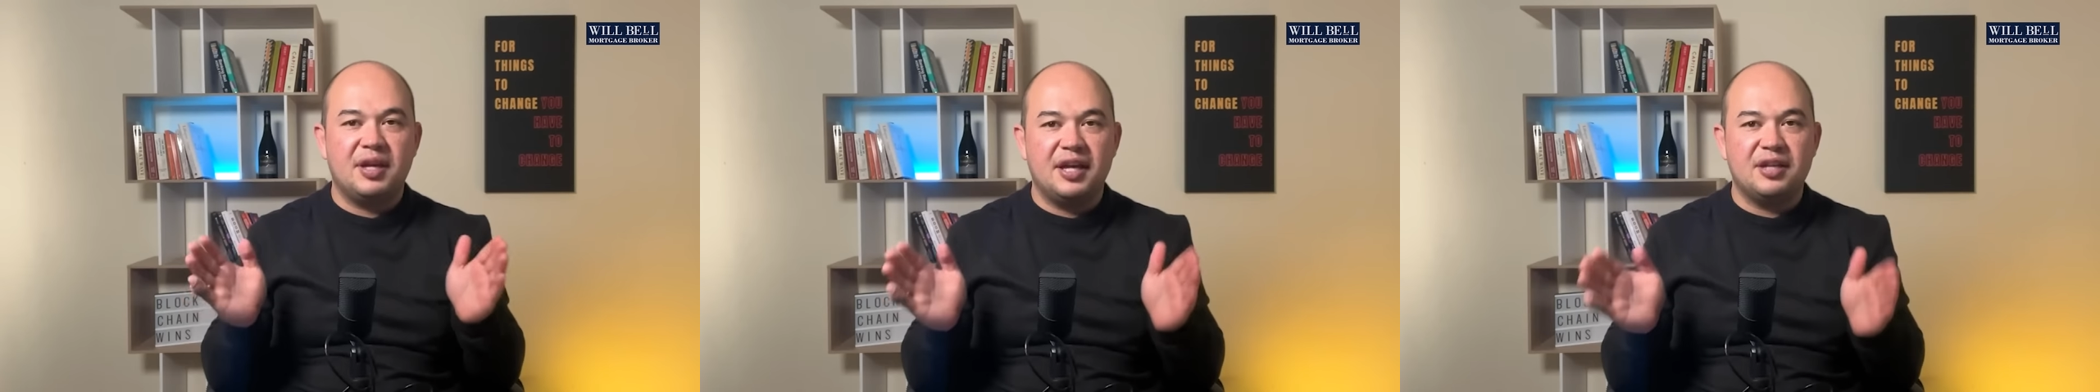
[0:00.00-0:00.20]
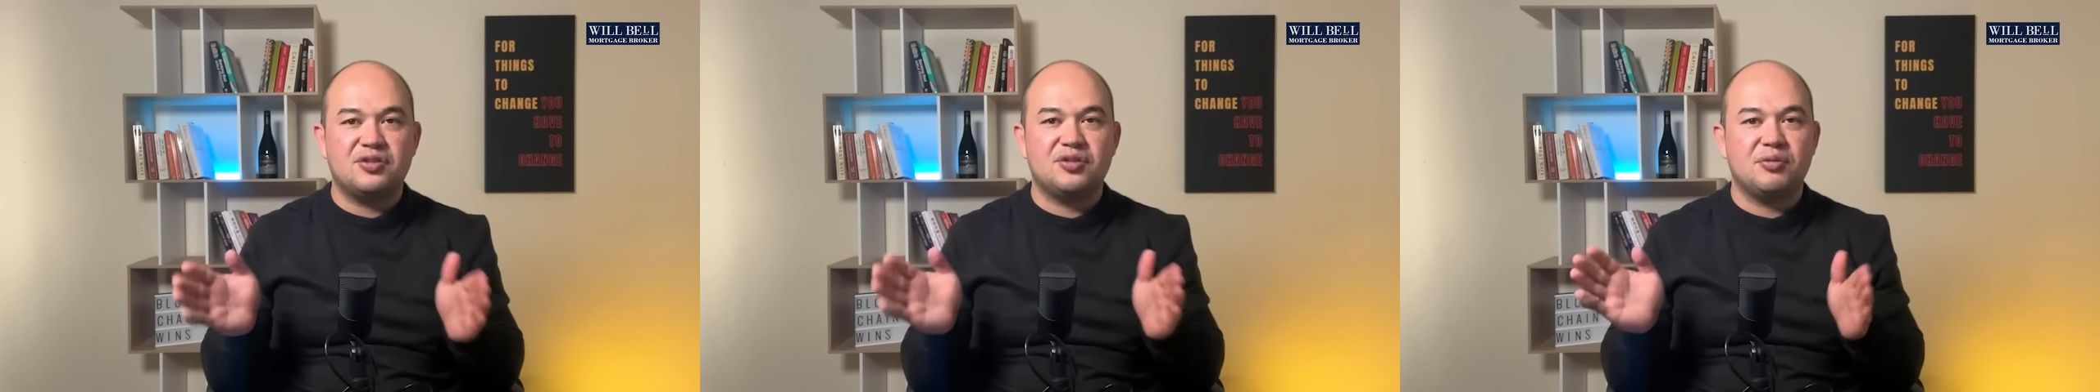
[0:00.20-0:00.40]

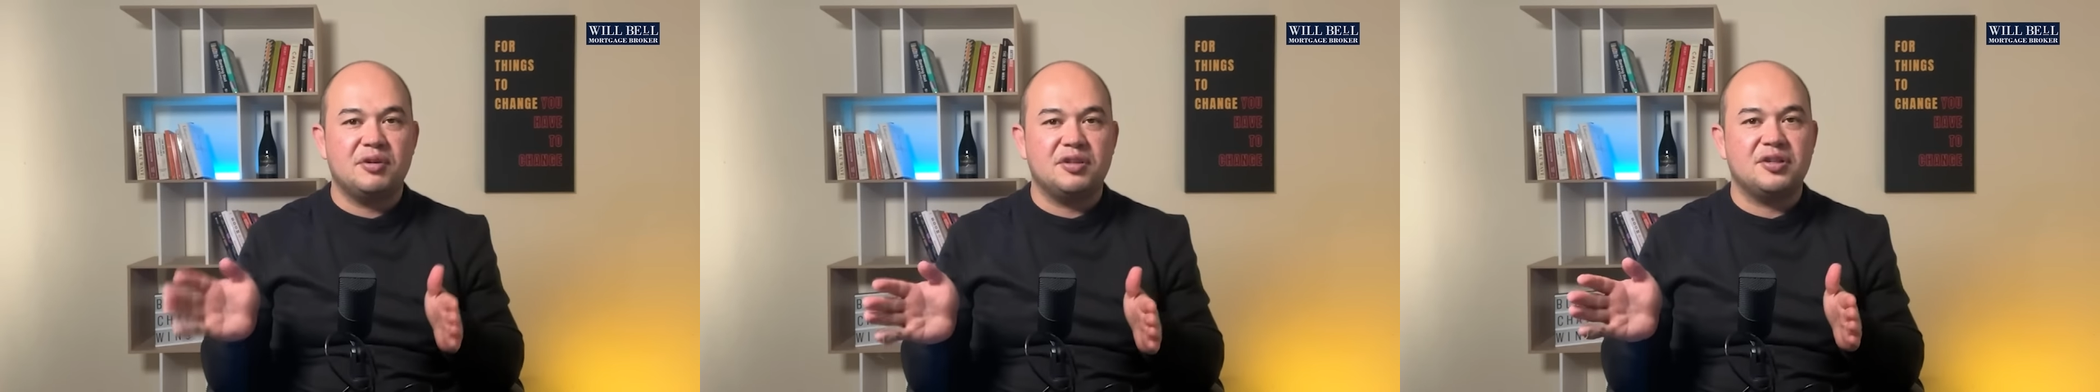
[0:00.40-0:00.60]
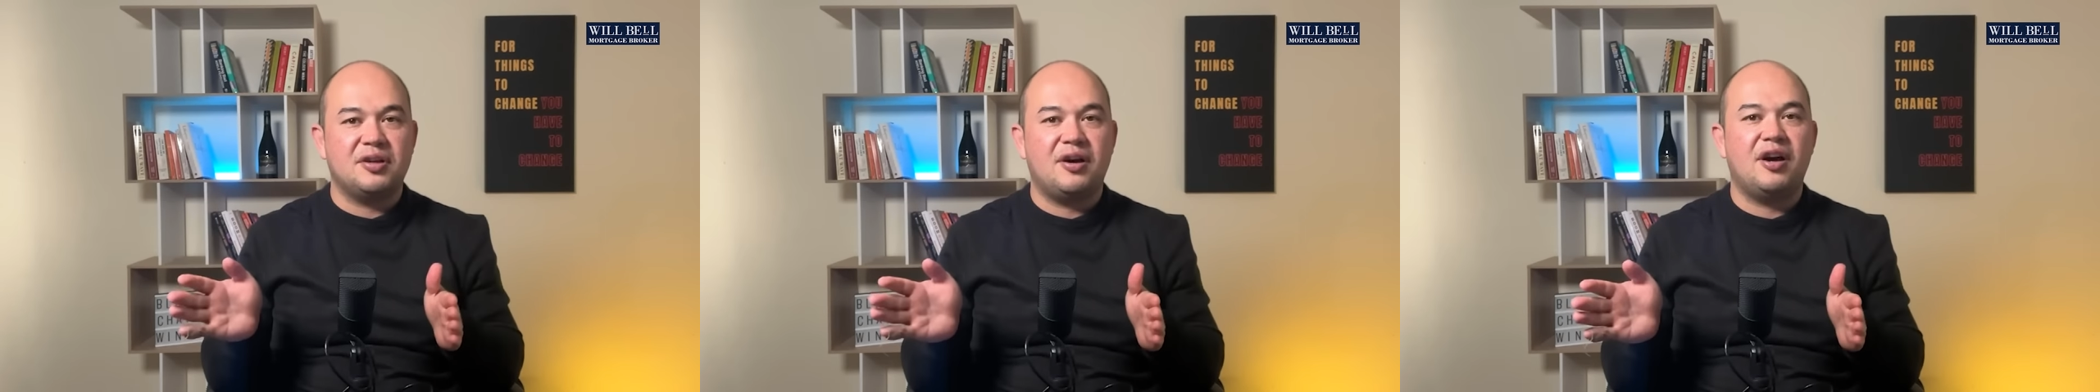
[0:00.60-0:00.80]
get to
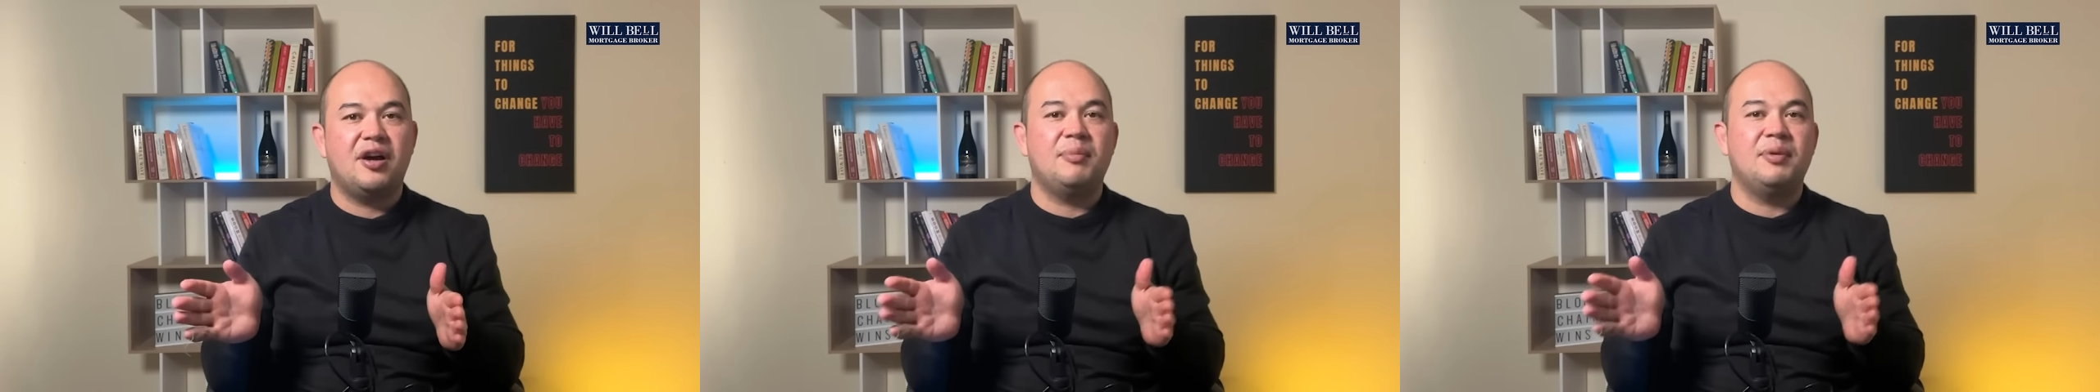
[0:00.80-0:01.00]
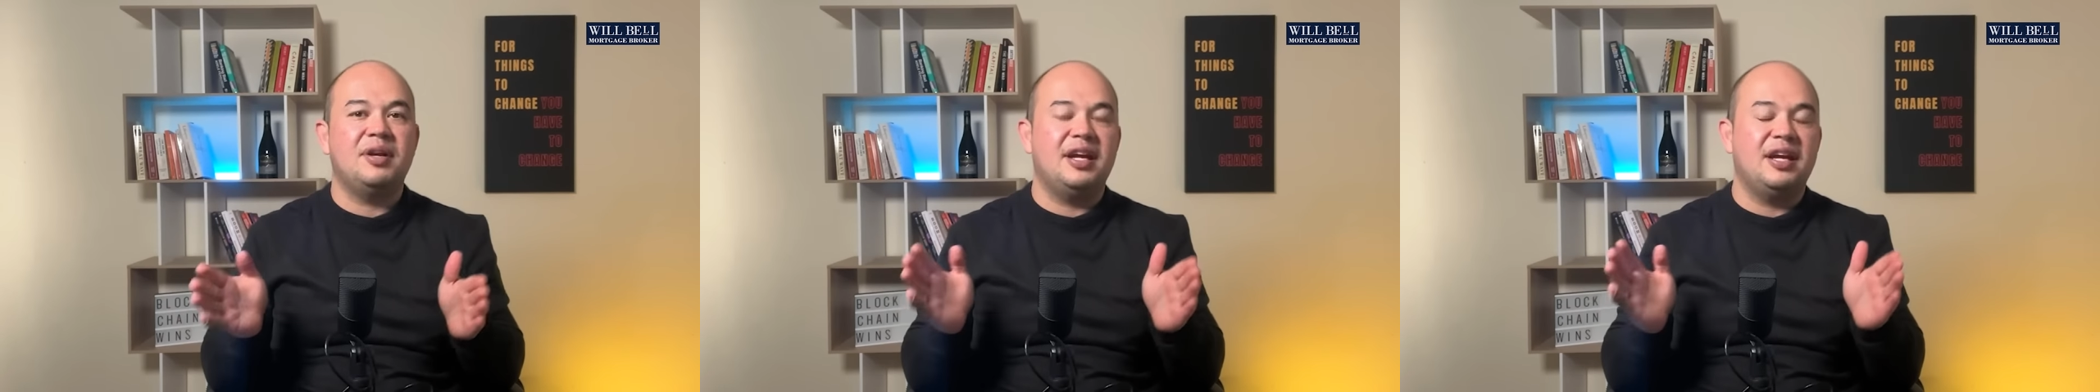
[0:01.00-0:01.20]
retirement